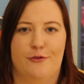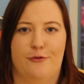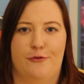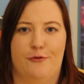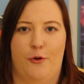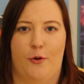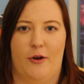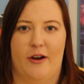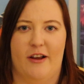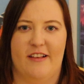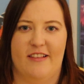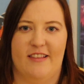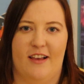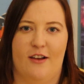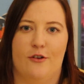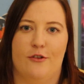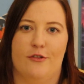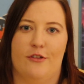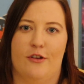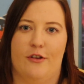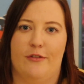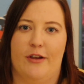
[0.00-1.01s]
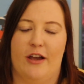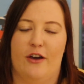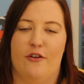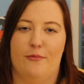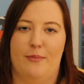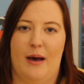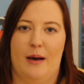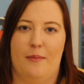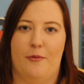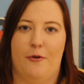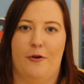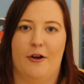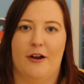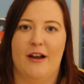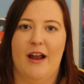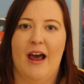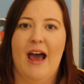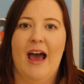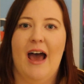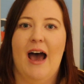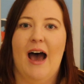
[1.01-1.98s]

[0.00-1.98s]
for a single serving of popcorn,